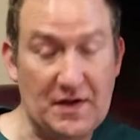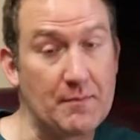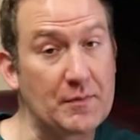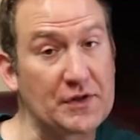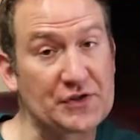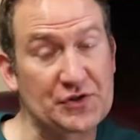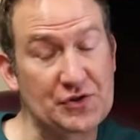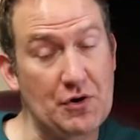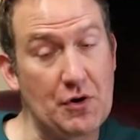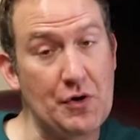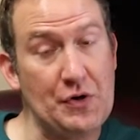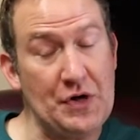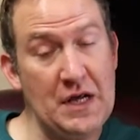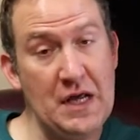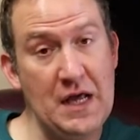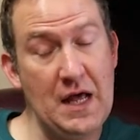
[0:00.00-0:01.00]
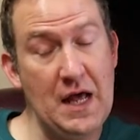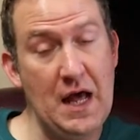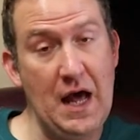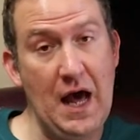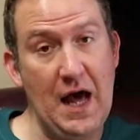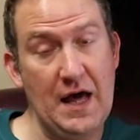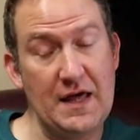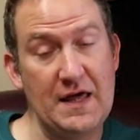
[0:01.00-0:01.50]
I'm going to start
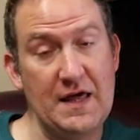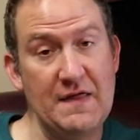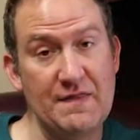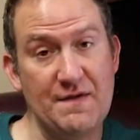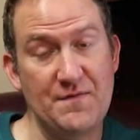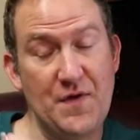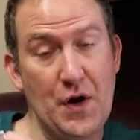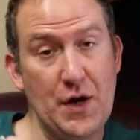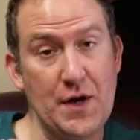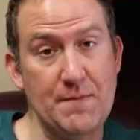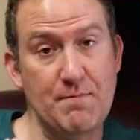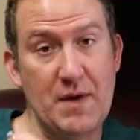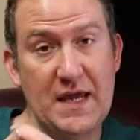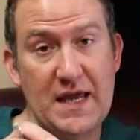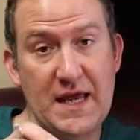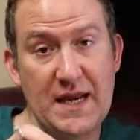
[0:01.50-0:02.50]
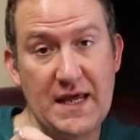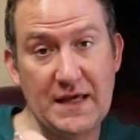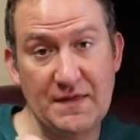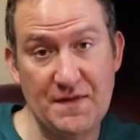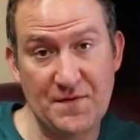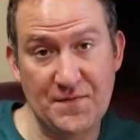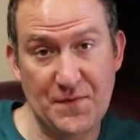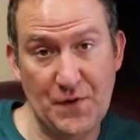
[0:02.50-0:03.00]
in the very
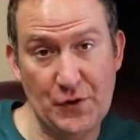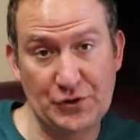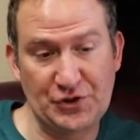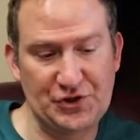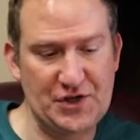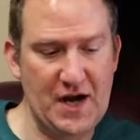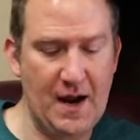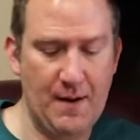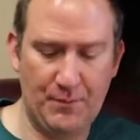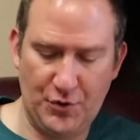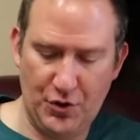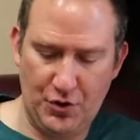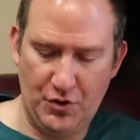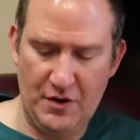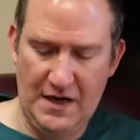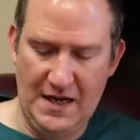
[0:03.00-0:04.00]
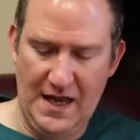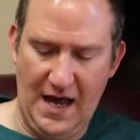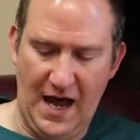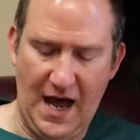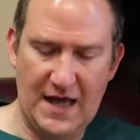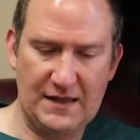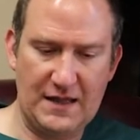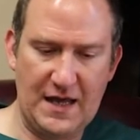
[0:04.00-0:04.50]
beginning, the first chapter,
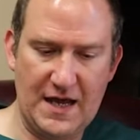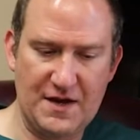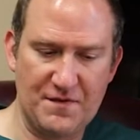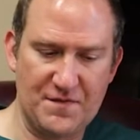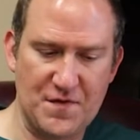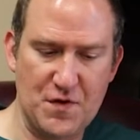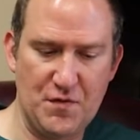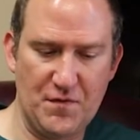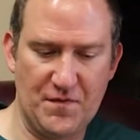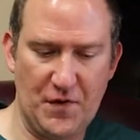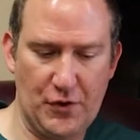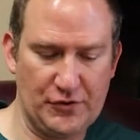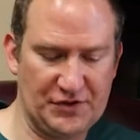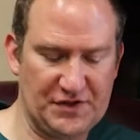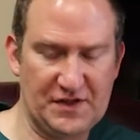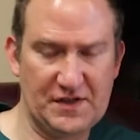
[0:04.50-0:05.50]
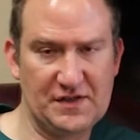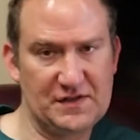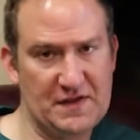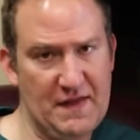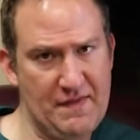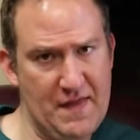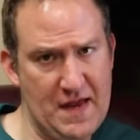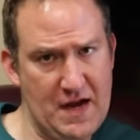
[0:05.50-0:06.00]
highlight a few verses,
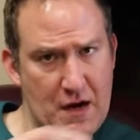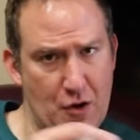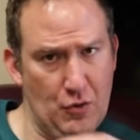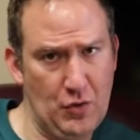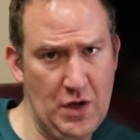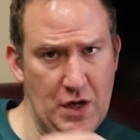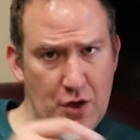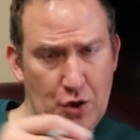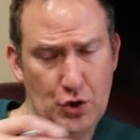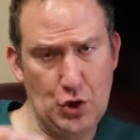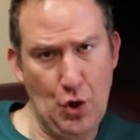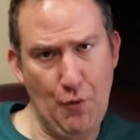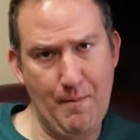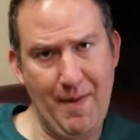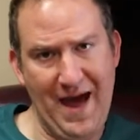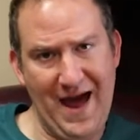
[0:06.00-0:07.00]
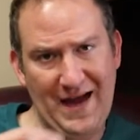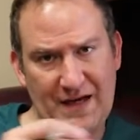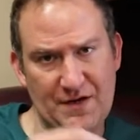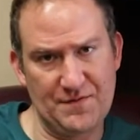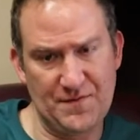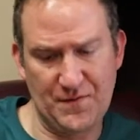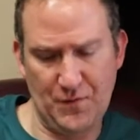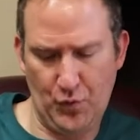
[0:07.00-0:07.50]
and then I'll go back
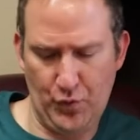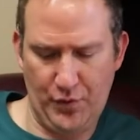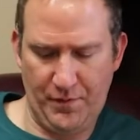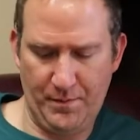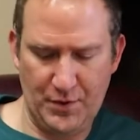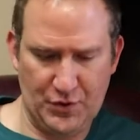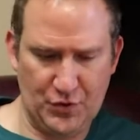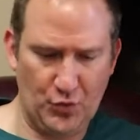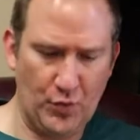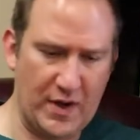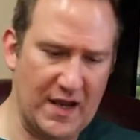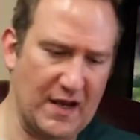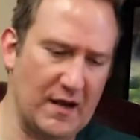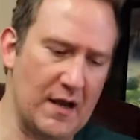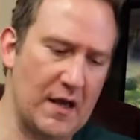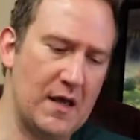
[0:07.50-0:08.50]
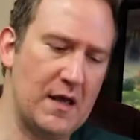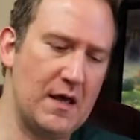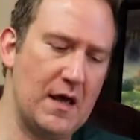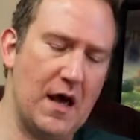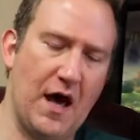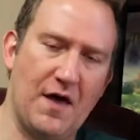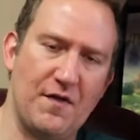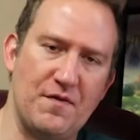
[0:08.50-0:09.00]
and forth between
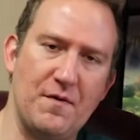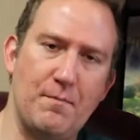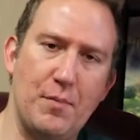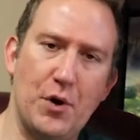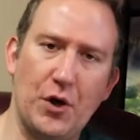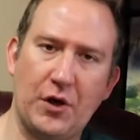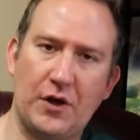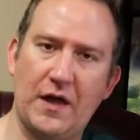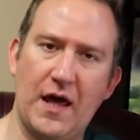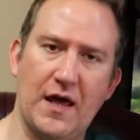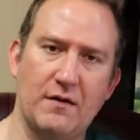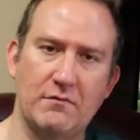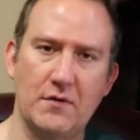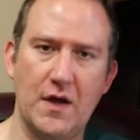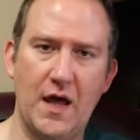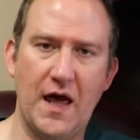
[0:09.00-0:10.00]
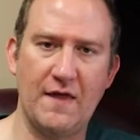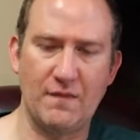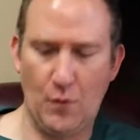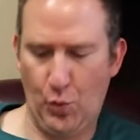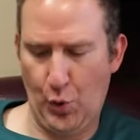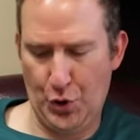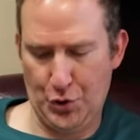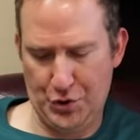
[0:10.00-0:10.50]
the book and the
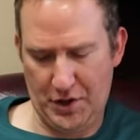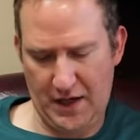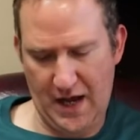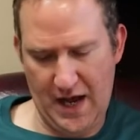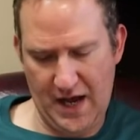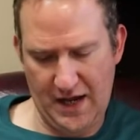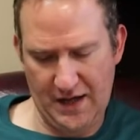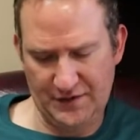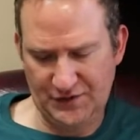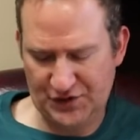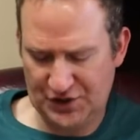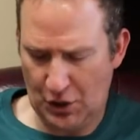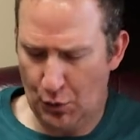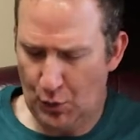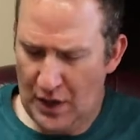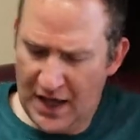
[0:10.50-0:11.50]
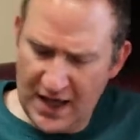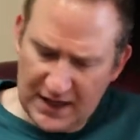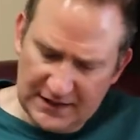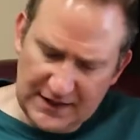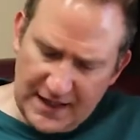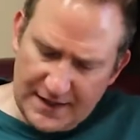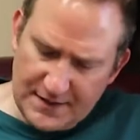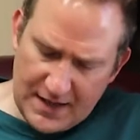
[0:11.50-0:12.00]
Word of God. So,
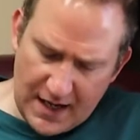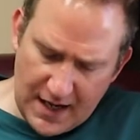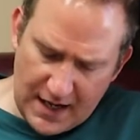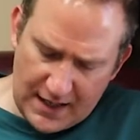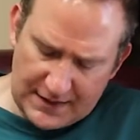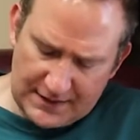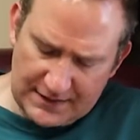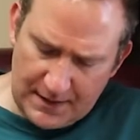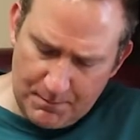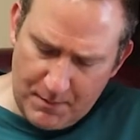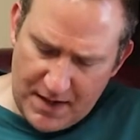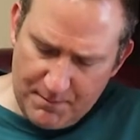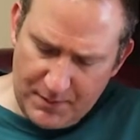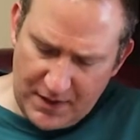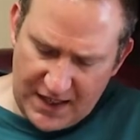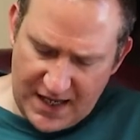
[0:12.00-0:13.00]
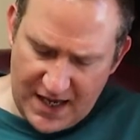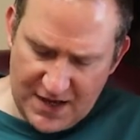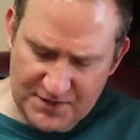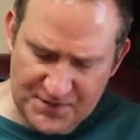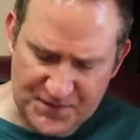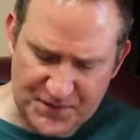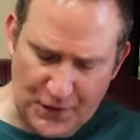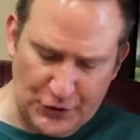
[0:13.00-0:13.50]
let me
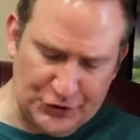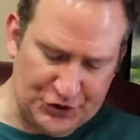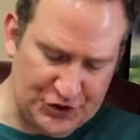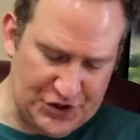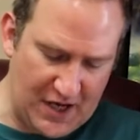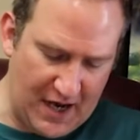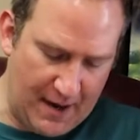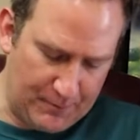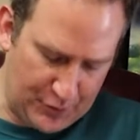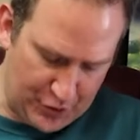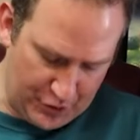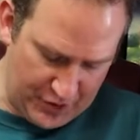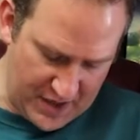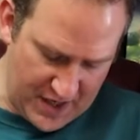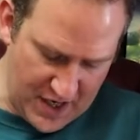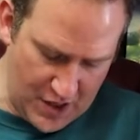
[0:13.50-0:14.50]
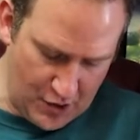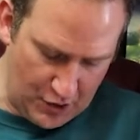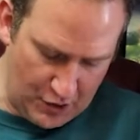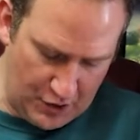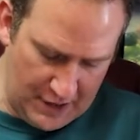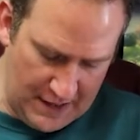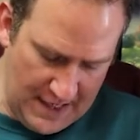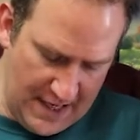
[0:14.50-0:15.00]
begin first chapter
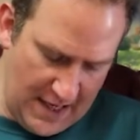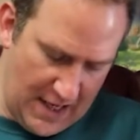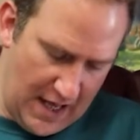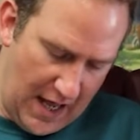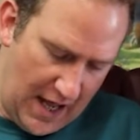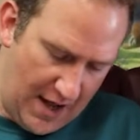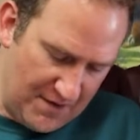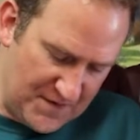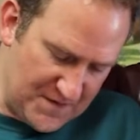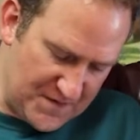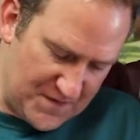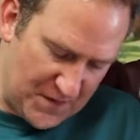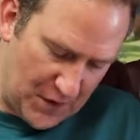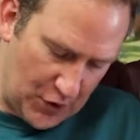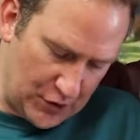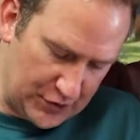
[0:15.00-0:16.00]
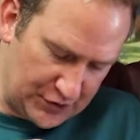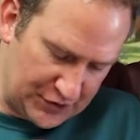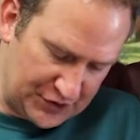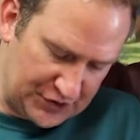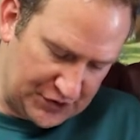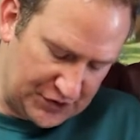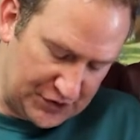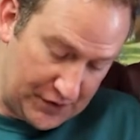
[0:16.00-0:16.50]
here,
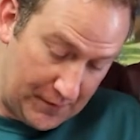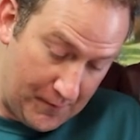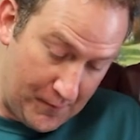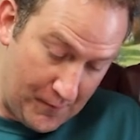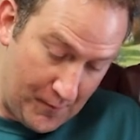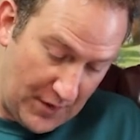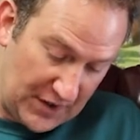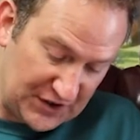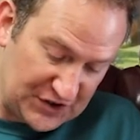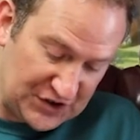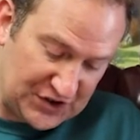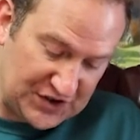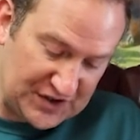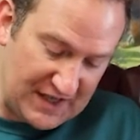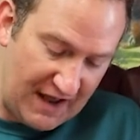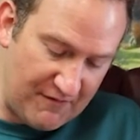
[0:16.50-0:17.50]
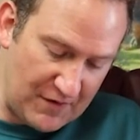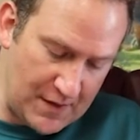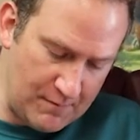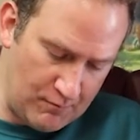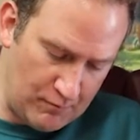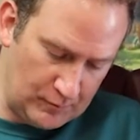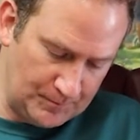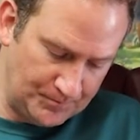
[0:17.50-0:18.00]
verse
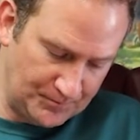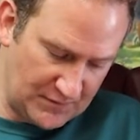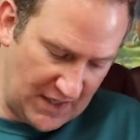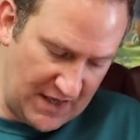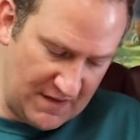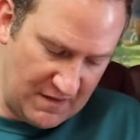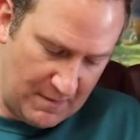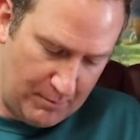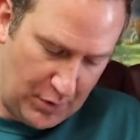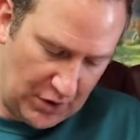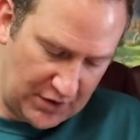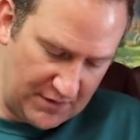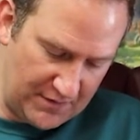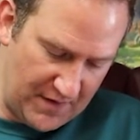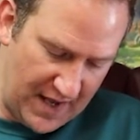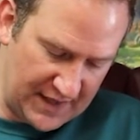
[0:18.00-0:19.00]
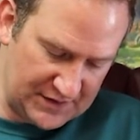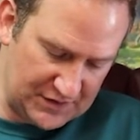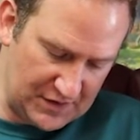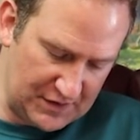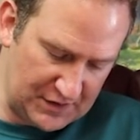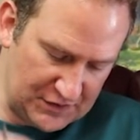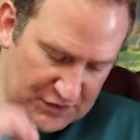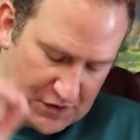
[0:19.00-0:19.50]
7 in the book of
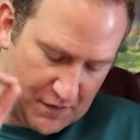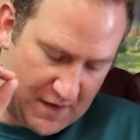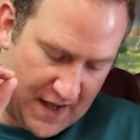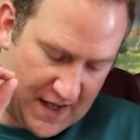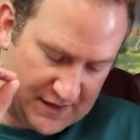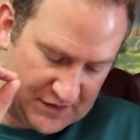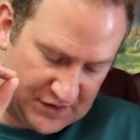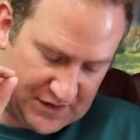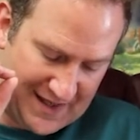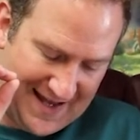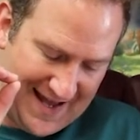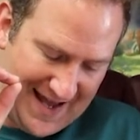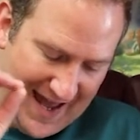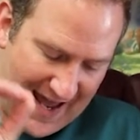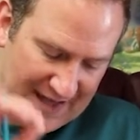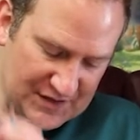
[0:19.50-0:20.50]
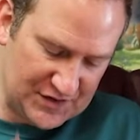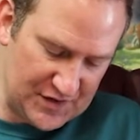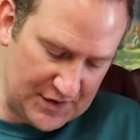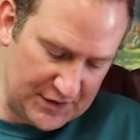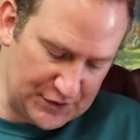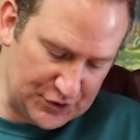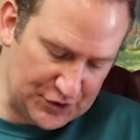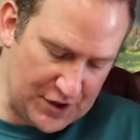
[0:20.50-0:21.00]
Exodus. So, that's
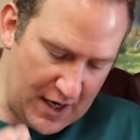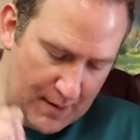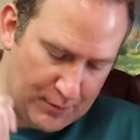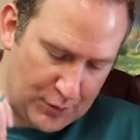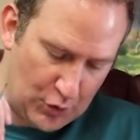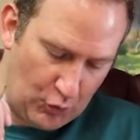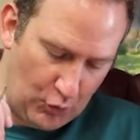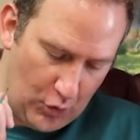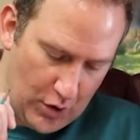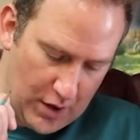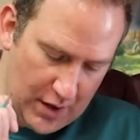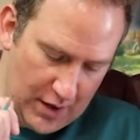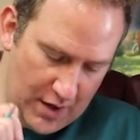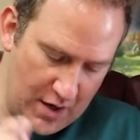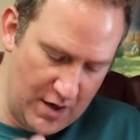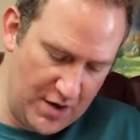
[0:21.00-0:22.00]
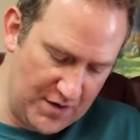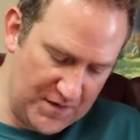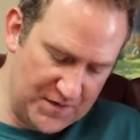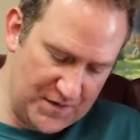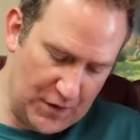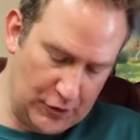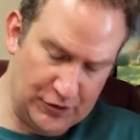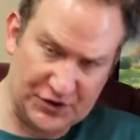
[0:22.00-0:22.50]
Exodus chapter 1,
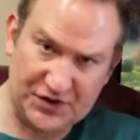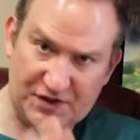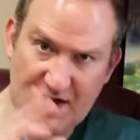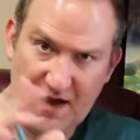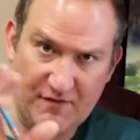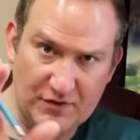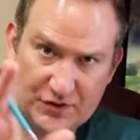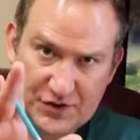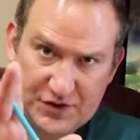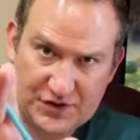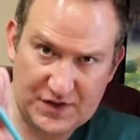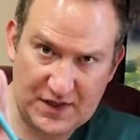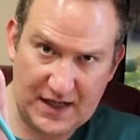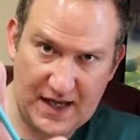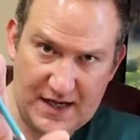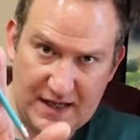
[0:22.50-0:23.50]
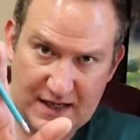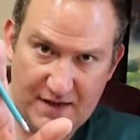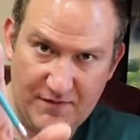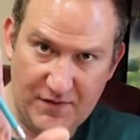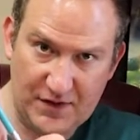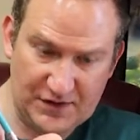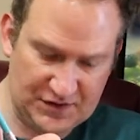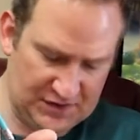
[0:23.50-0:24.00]
verse 7, just to kind of
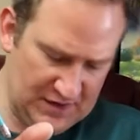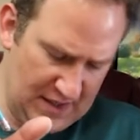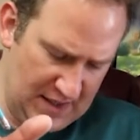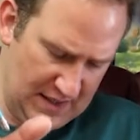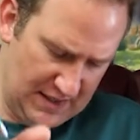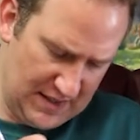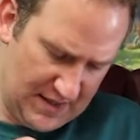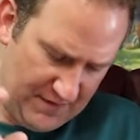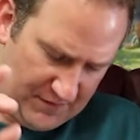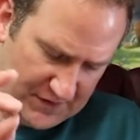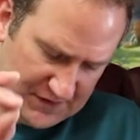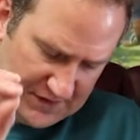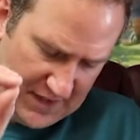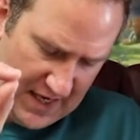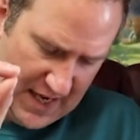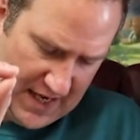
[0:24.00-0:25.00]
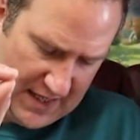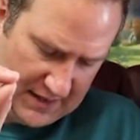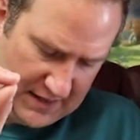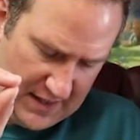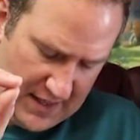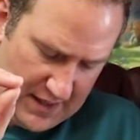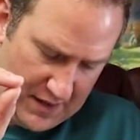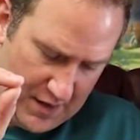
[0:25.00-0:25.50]
give us a
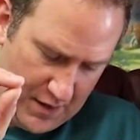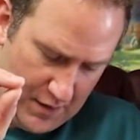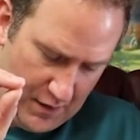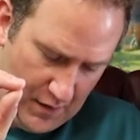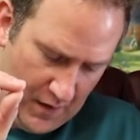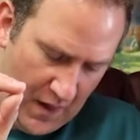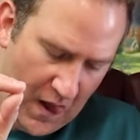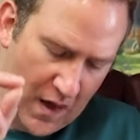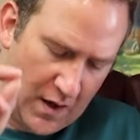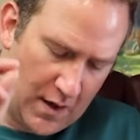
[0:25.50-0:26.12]
highlight here.